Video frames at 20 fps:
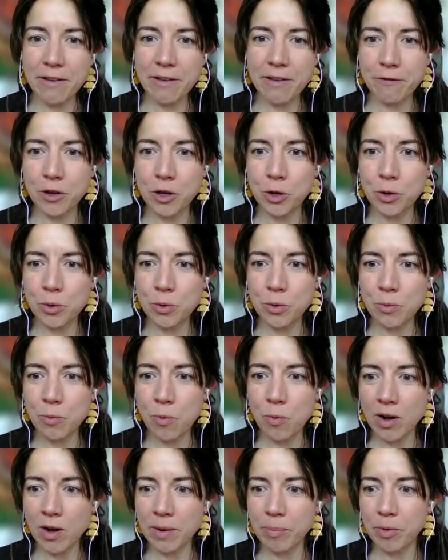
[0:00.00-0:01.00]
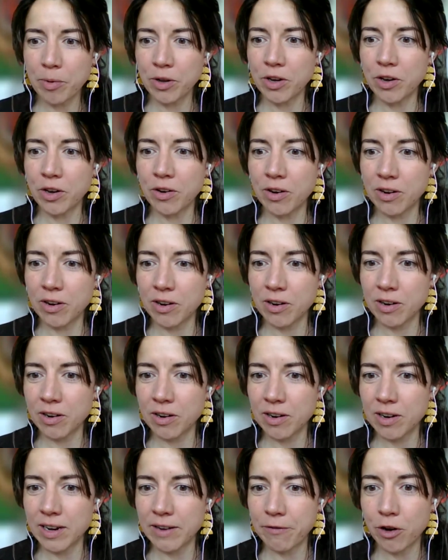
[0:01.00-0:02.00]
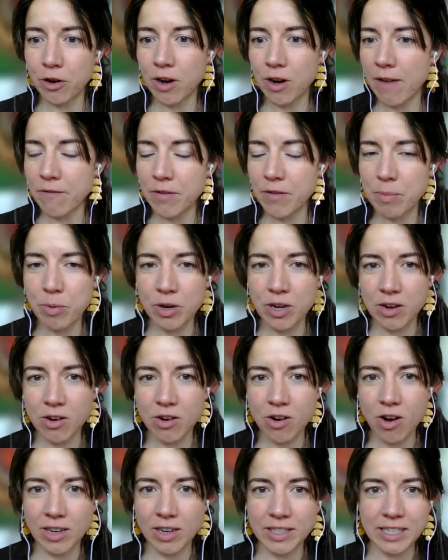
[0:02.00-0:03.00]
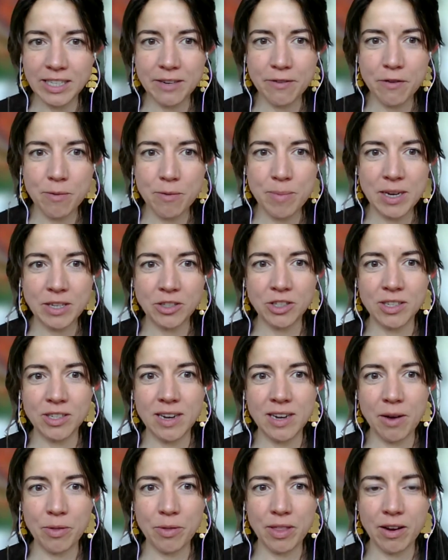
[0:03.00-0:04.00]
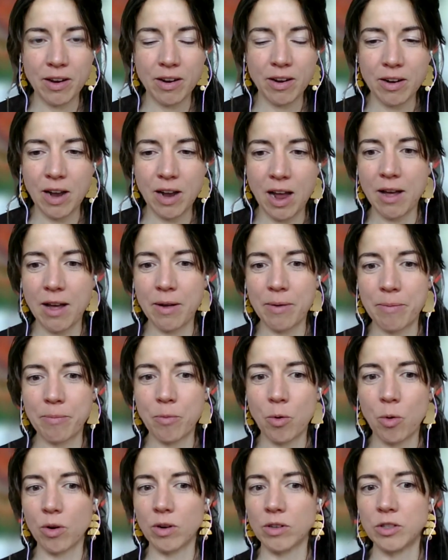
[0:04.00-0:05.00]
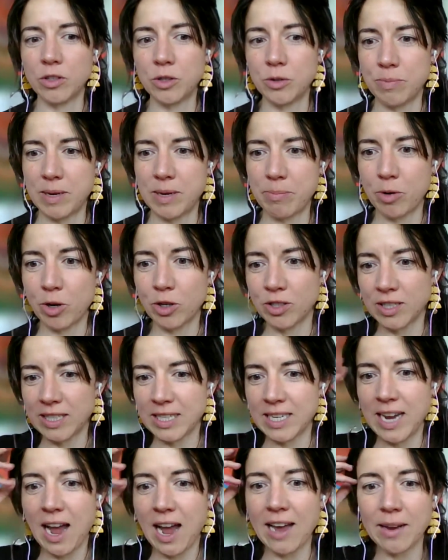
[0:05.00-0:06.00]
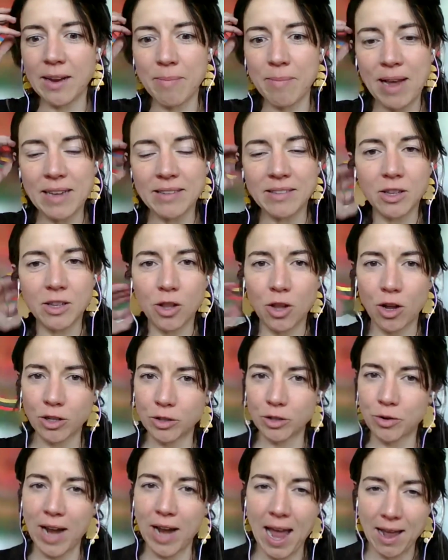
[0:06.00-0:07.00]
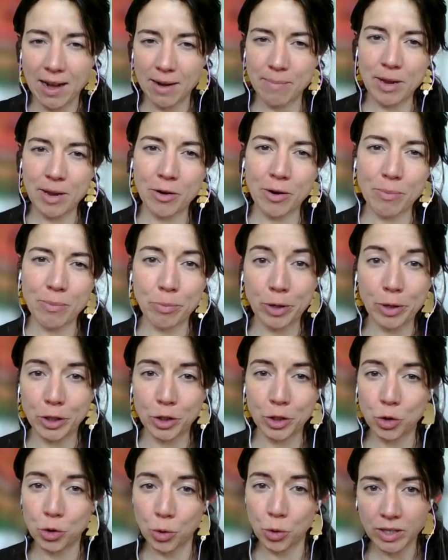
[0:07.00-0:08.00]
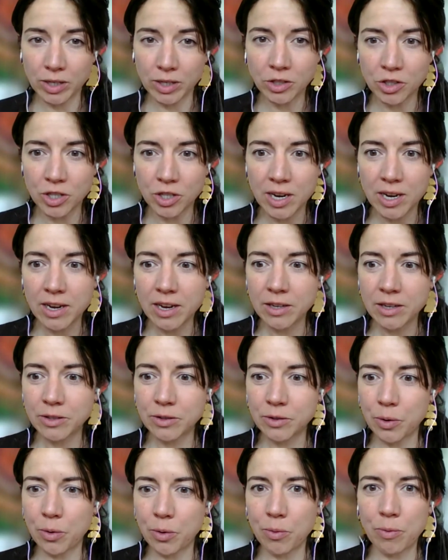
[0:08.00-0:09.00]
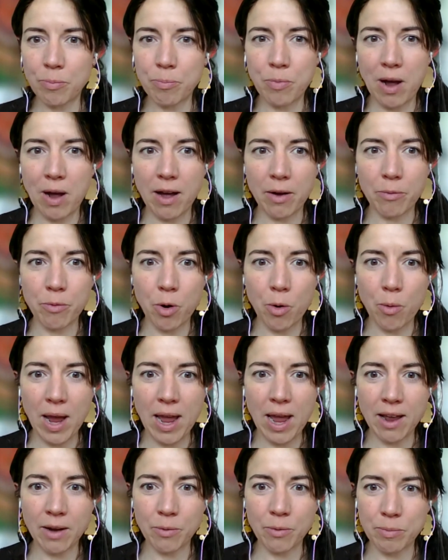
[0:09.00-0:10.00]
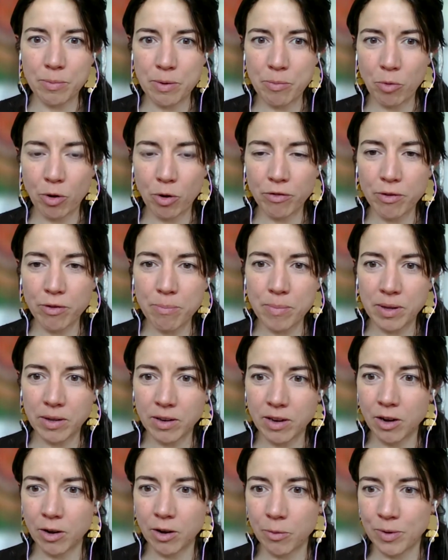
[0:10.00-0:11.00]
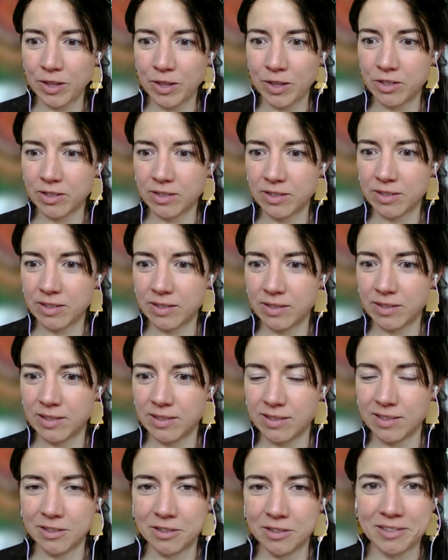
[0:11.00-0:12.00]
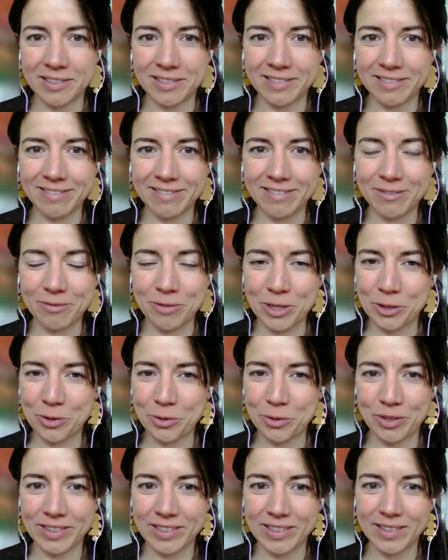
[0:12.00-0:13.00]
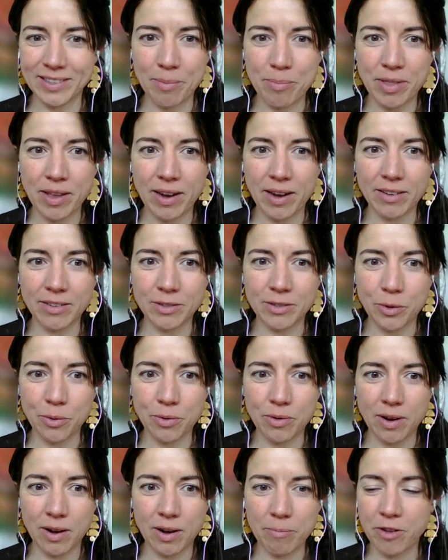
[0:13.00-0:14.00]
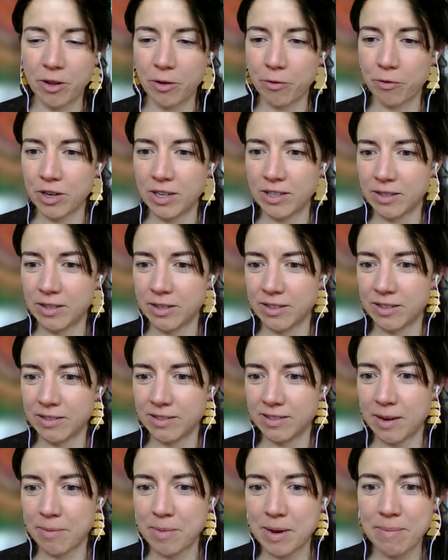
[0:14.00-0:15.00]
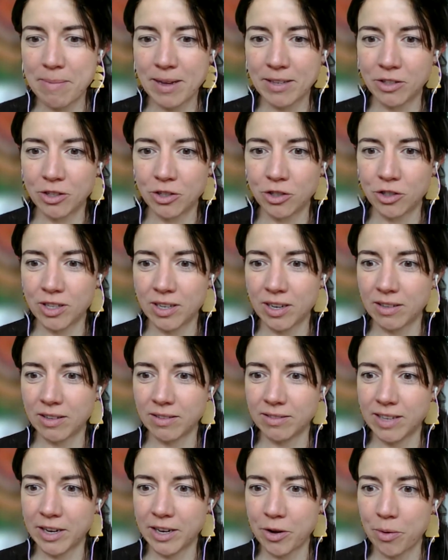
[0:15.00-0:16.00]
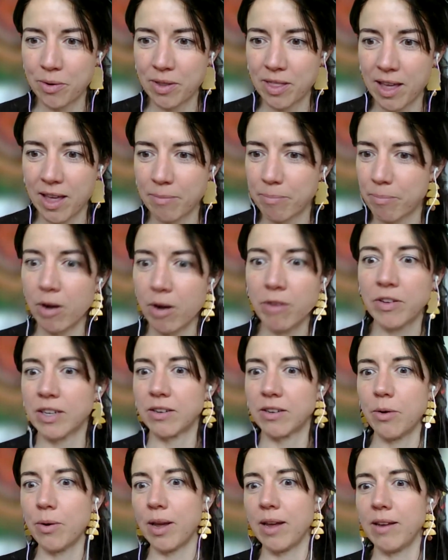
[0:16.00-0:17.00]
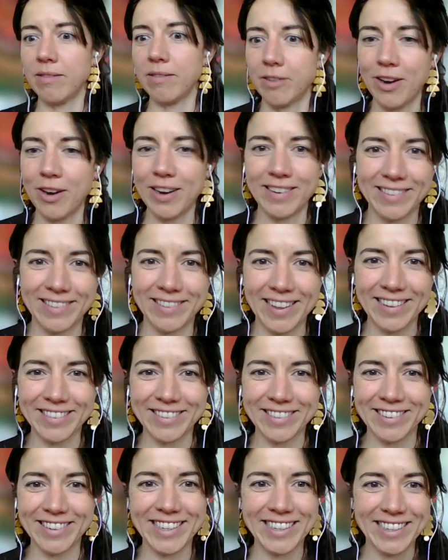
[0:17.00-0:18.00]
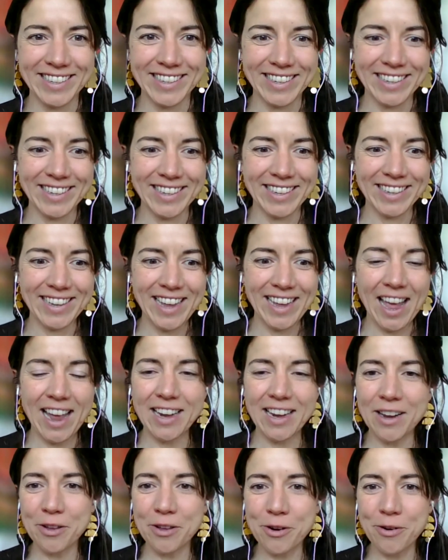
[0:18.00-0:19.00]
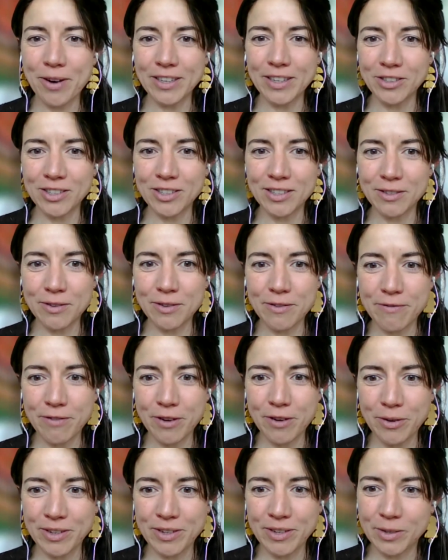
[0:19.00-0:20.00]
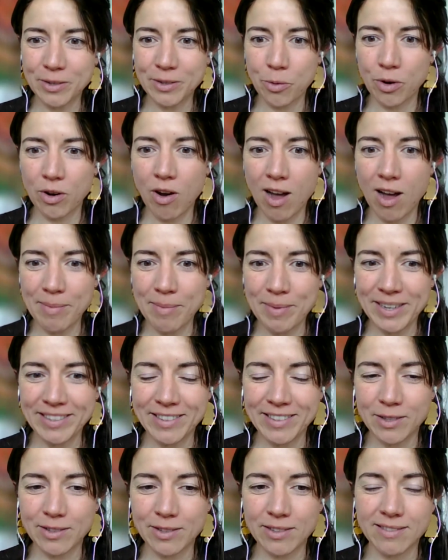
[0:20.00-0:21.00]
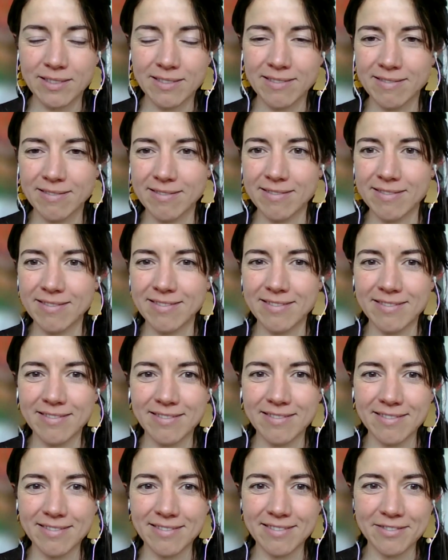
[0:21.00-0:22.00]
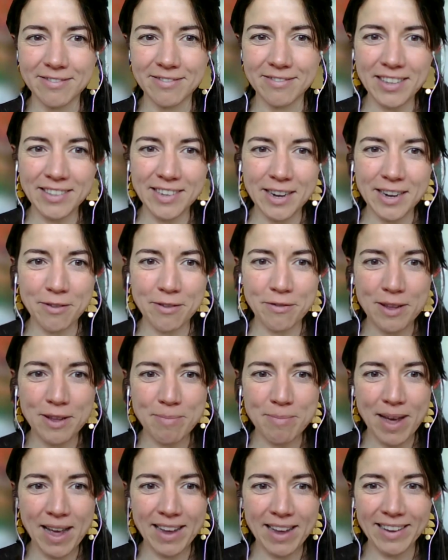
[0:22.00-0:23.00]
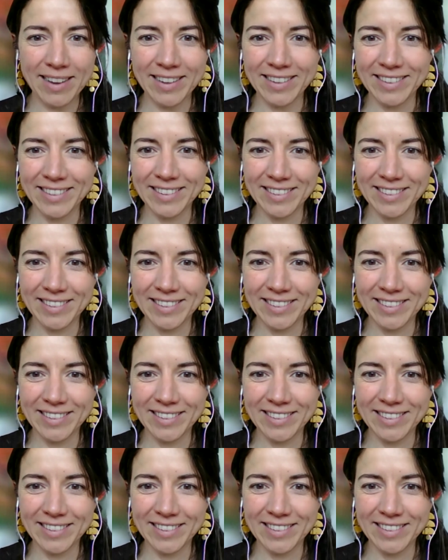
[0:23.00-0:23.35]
if you want to put your, if you're comfy putting your contact information out there um, or to me personally, I can pass it along to our animator in Prince George. So uh, Roanne would be more familiar with just the seasonal resources up there. So uh, feel free to send me a message and I'll take note of that. Perfect. Okay, great. Thanks, Lori. Any other questions from folks or comments? fascinating feedback.